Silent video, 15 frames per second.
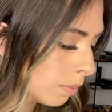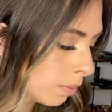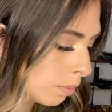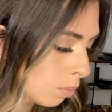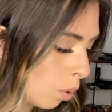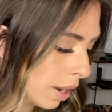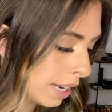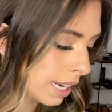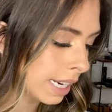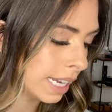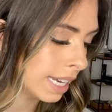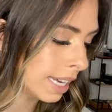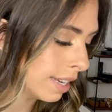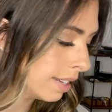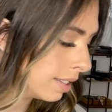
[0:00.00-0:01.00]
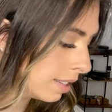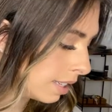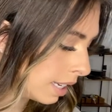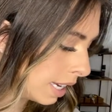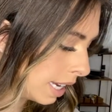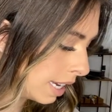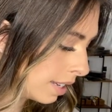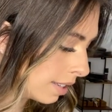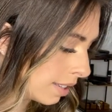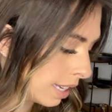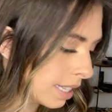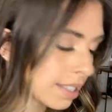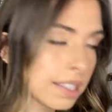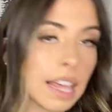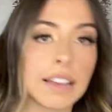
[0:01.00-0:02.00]
what it is
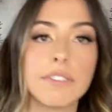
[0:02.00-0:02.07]
it's like